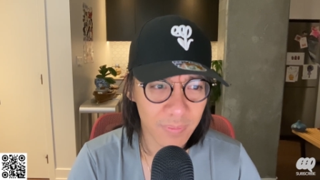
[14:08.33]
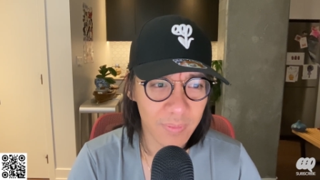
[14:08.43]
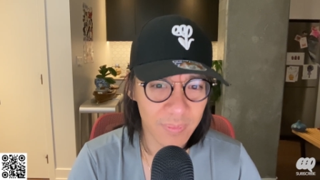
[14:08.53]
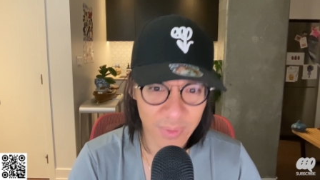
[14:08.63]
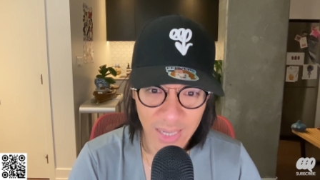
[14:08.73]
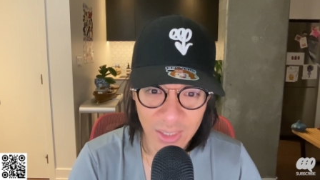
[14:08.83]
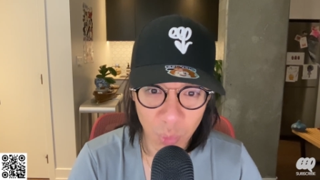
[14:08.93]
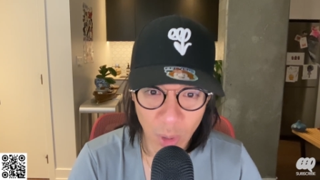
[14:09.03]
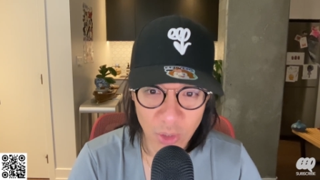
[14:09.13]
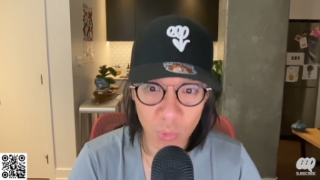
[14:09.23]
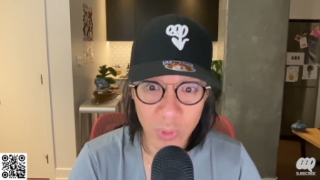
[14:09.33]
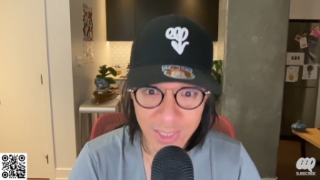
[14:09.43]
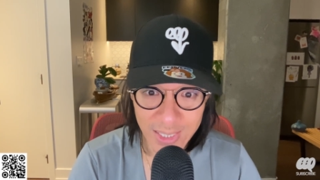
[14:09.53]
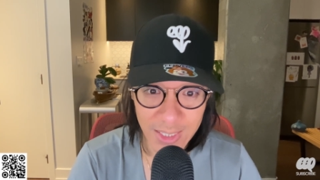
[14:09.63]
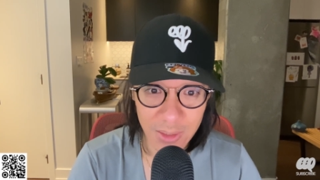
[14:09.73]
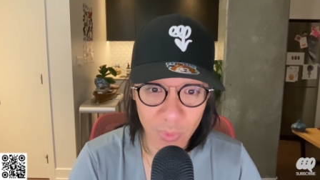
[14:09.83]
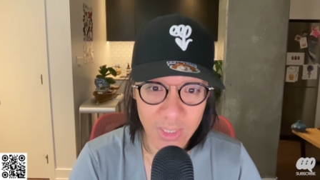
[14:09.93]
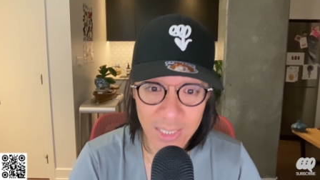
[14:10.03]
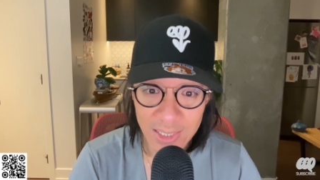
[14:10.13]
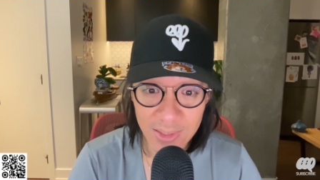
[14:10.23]
But that's what we need. We
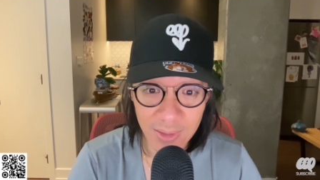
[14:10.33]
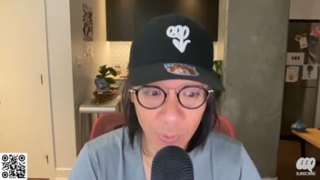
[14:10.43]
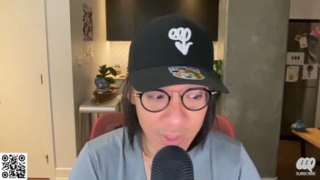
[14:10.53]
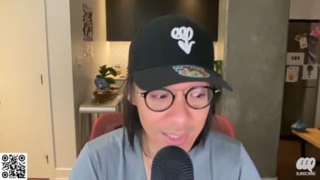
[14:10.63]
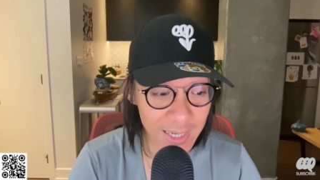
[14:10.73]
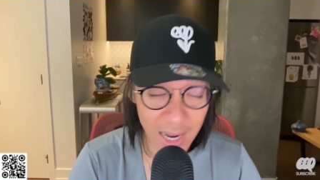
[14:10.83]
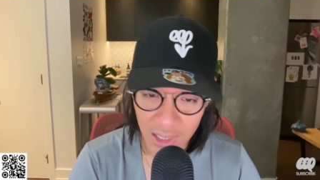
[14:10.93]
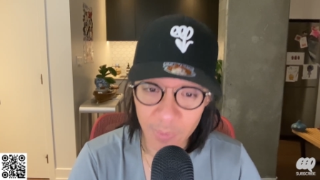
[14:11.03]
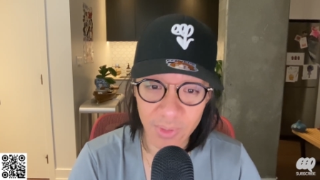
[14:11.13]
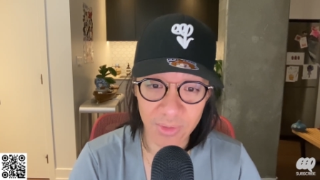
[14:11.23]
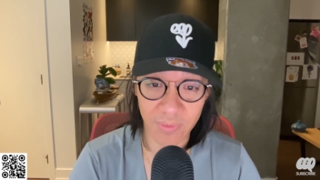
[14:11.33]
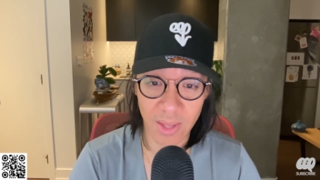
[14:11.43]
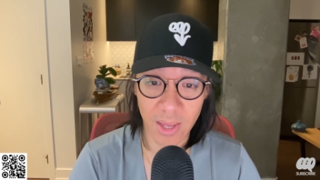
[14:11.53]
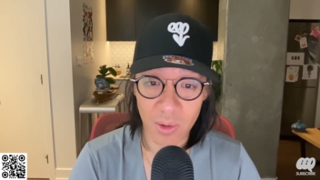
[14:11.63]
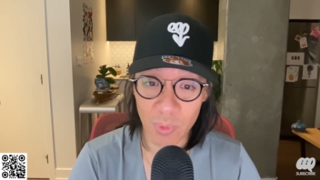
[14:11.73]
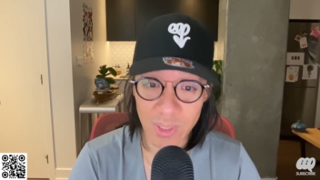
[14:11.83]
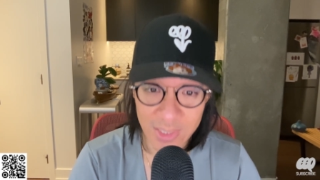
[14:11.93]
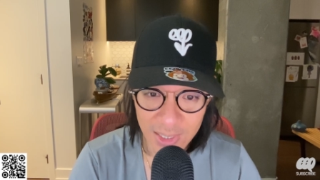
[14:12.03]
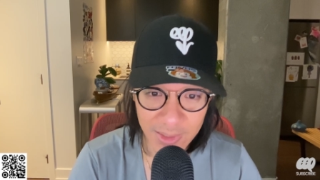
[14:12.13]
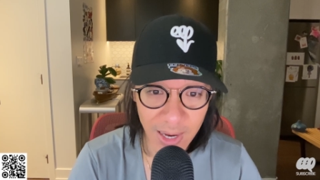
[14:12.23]
need we need elements of that. We
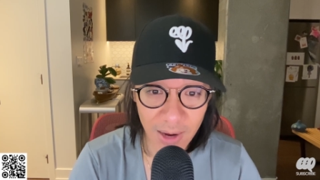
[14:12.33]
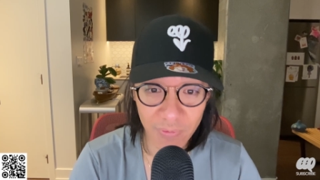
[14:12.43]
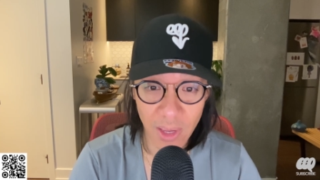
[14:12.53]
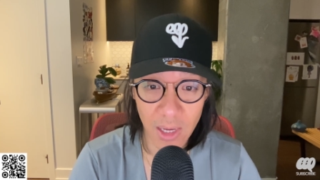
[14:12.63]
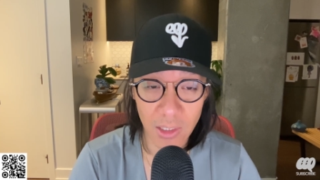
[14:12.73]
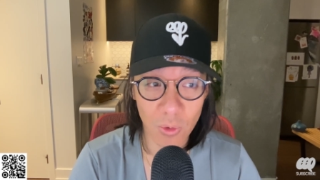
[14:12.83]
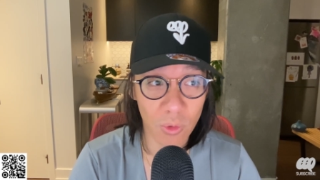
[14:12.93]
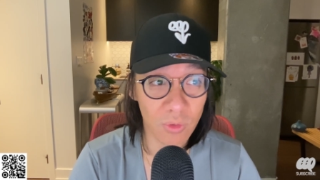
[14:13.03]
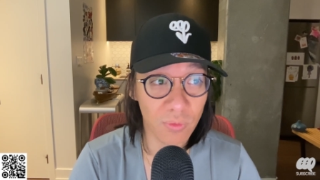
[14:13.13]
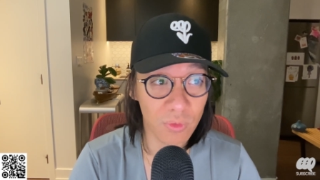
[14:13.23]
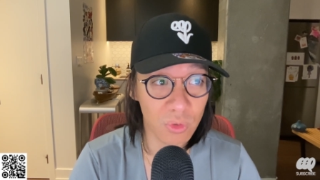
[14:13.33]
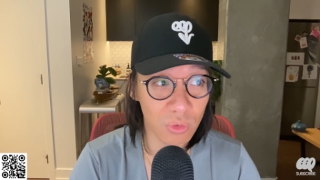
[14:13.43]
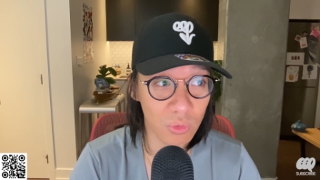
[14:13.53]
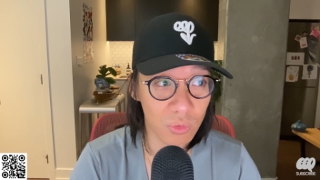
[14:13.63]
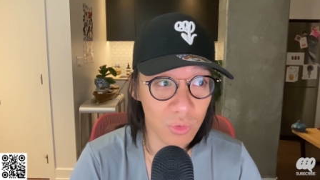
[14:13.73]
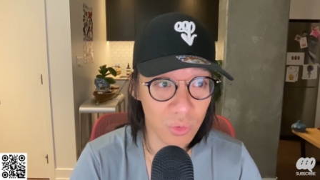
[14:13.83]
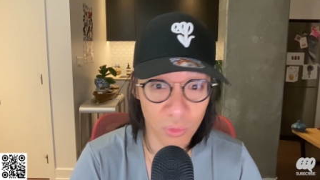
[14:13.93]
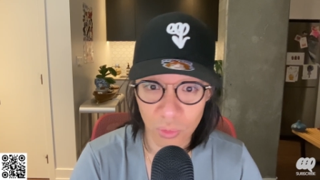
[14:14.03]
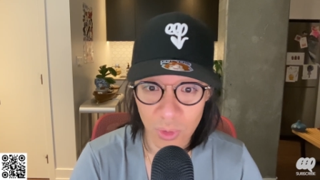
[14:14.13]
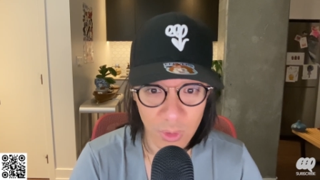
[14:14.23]
need to have that in order to
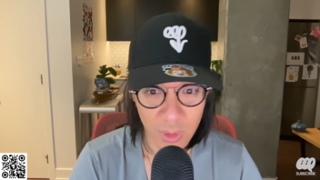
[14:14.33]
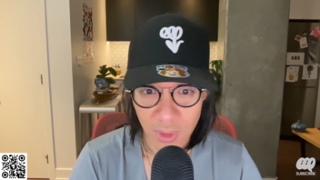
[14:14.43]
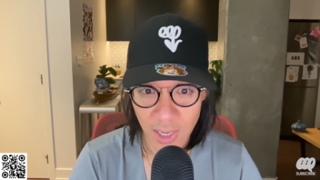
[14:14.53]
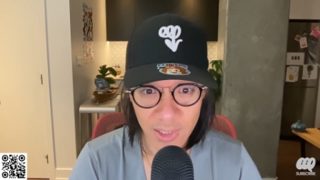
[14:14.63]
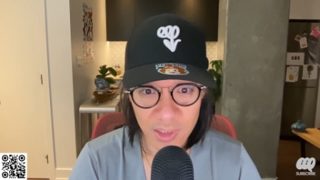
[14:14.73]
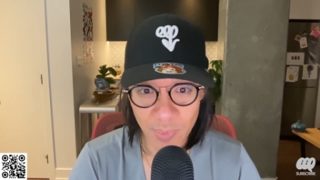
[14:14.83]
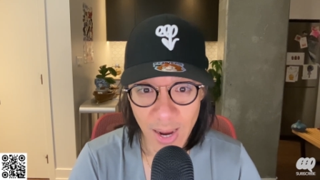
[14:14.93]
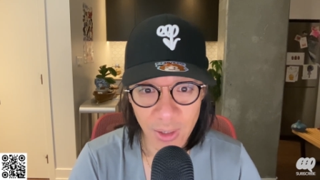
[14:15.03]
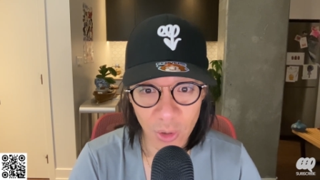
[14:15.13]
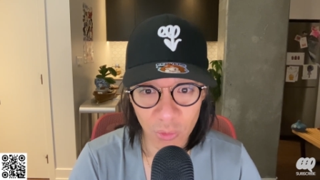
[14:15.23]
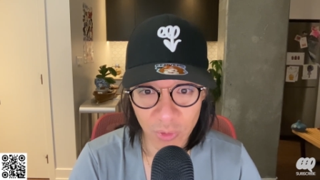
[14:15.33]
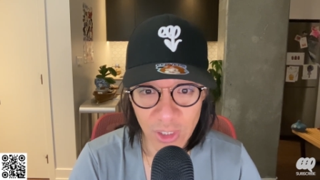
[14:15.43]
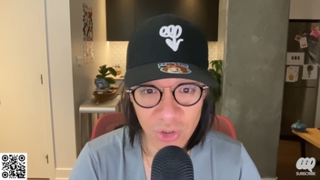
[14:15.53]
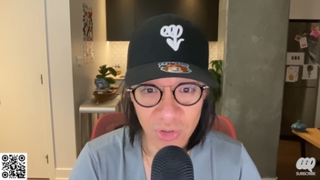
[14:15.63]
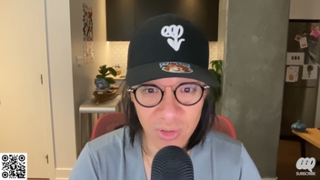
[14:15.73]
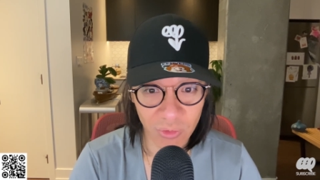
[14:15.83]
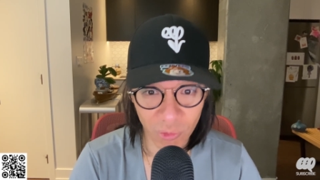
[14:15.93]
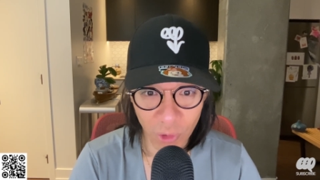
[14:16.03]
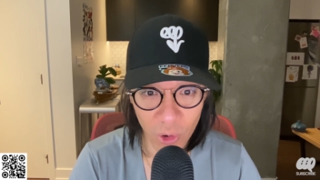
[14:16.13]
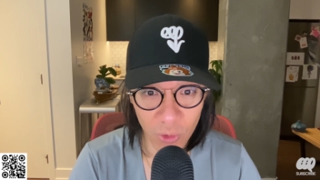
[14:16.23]
to expand our reach and
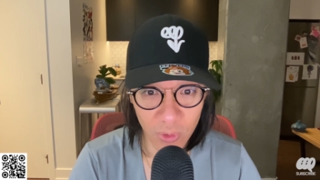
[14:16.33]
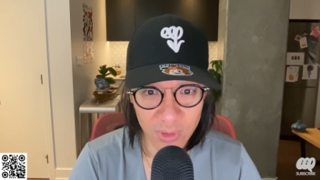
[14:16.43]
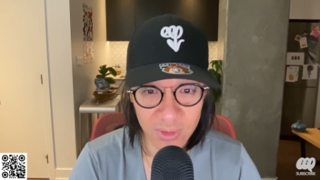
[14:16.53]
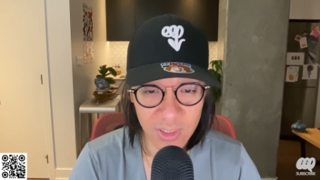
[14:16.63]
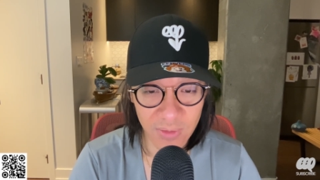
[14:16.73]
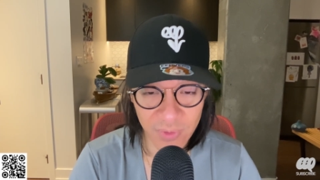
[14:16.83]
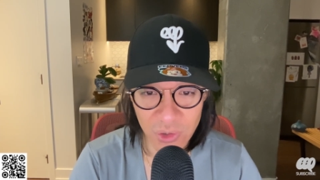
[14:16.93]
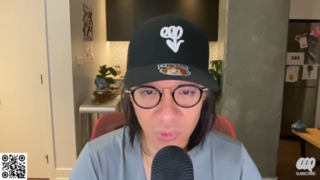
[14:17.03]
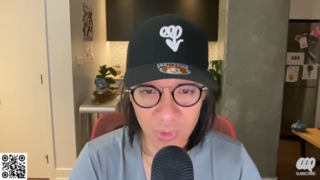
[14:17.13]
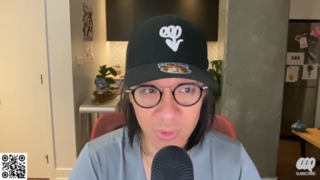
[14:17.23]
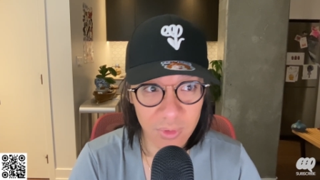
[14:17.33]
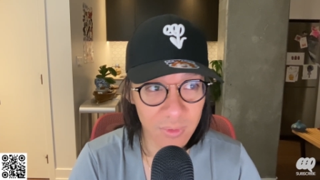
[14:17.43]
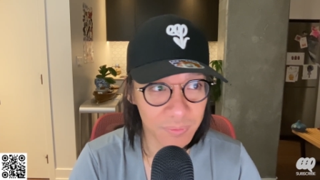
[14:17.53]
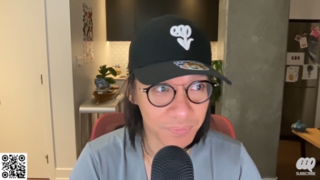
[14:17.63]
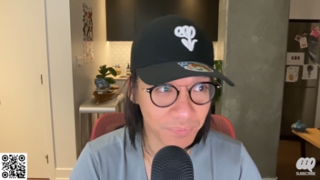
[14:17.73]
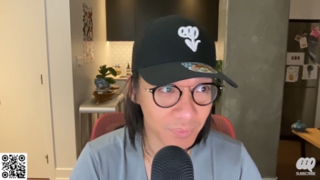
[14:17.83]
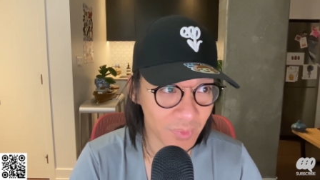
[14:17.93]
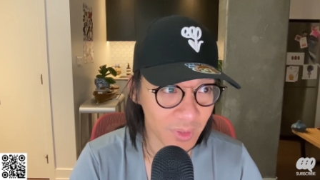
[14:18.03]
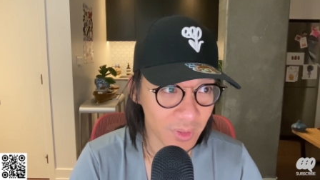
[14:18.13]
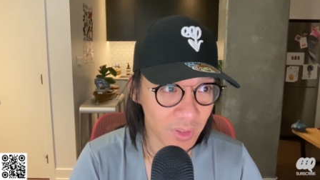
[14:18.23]
grow as individuals.
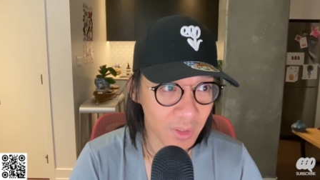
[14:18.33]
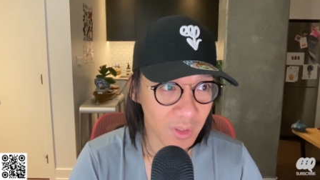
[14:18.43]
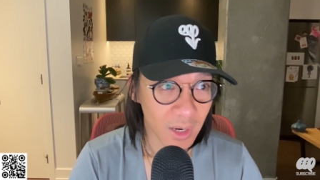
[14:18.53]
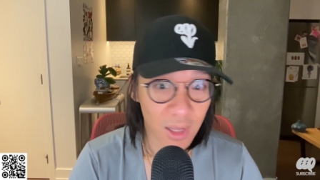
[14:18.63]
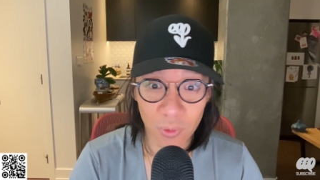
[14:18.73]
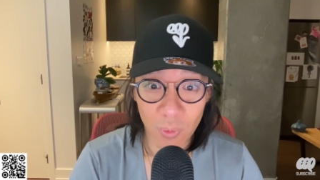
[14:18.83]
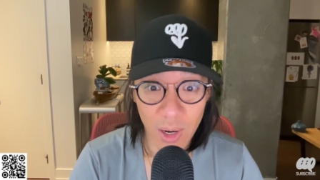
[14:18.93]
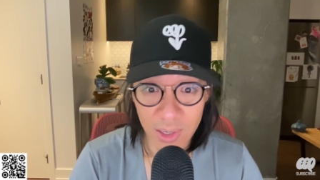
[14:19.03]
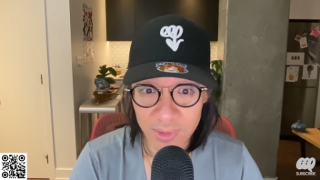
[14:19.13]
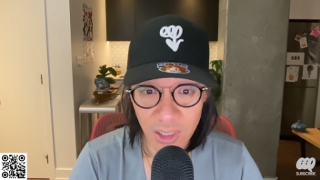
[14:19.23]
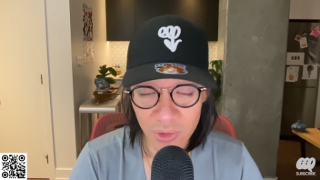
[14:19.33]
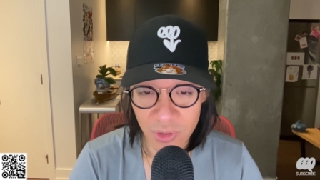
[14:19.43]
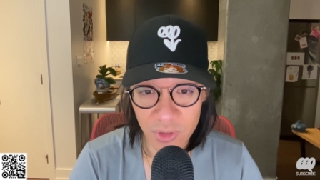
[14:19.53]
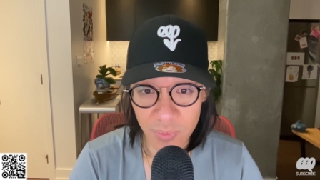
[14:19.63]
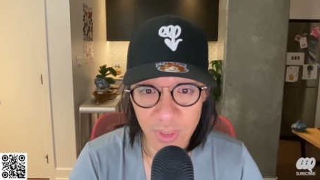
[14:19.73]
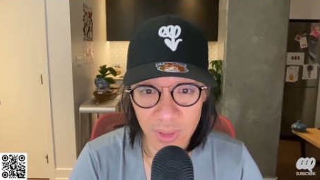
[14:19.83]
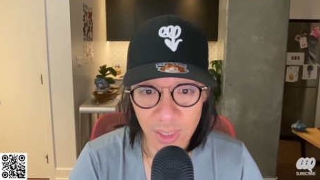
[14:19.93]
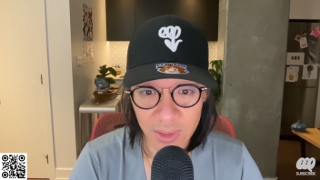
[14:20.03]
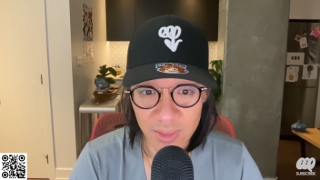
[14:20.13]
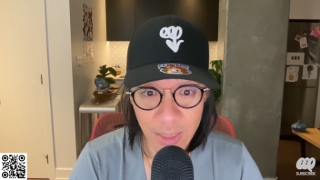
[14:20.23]
Otherwise, I'll just be
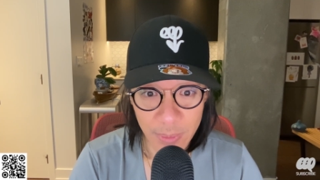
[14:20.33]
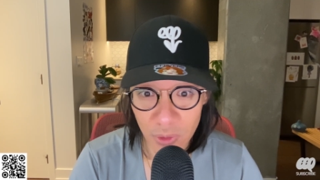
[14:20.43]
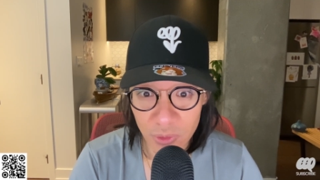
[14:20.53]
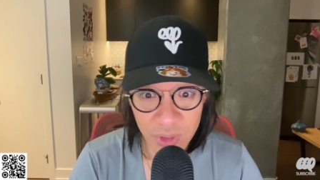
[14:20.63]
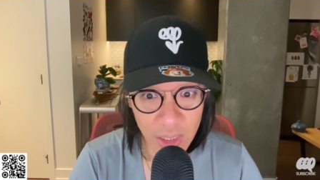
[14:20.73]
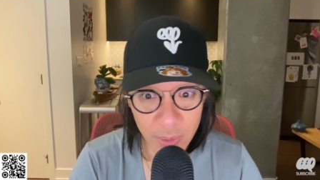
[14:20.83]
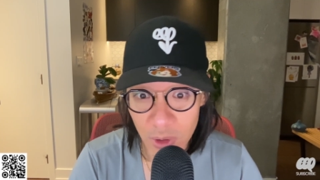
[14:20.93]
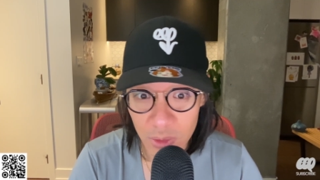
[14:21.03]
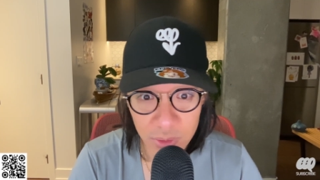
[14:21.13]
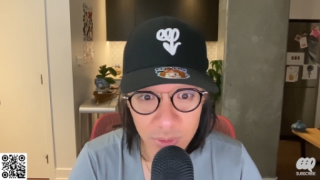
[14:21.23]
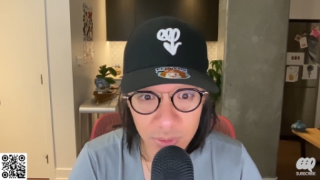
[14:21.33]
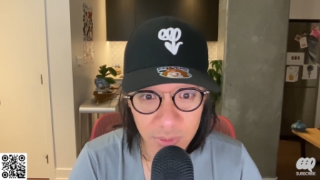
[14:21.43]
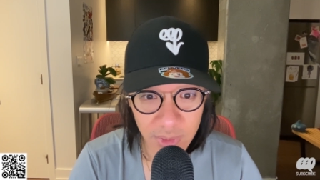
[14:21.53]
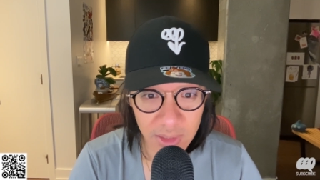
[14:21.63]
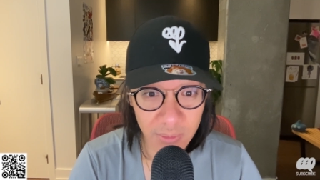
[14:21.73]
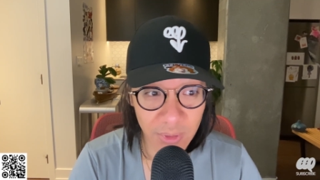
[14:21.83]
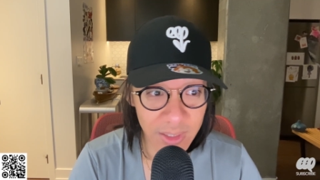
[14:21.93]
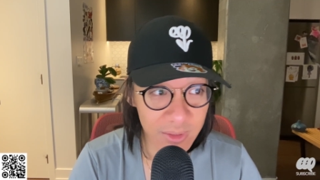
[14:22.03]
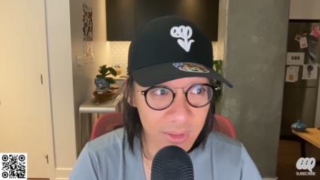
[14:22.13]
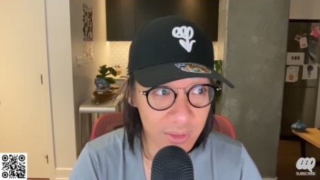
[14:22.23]
like same old, same old, get
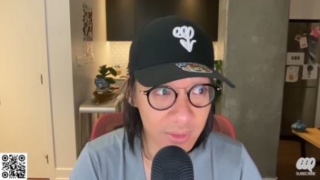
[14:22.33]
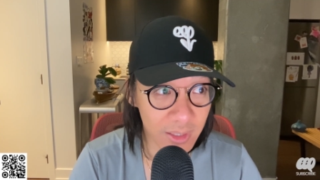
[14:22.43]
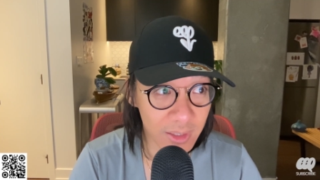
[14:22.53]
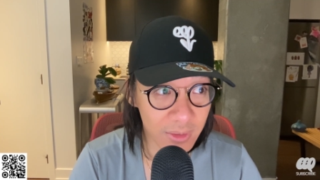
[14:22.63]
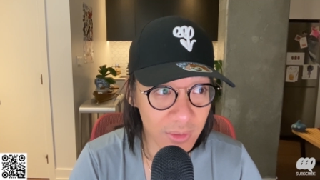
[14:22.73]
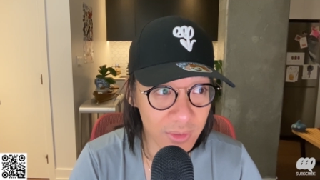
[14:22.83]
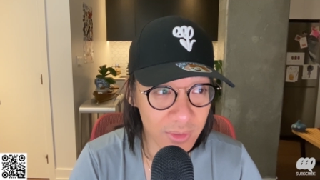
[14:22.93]
complacent and just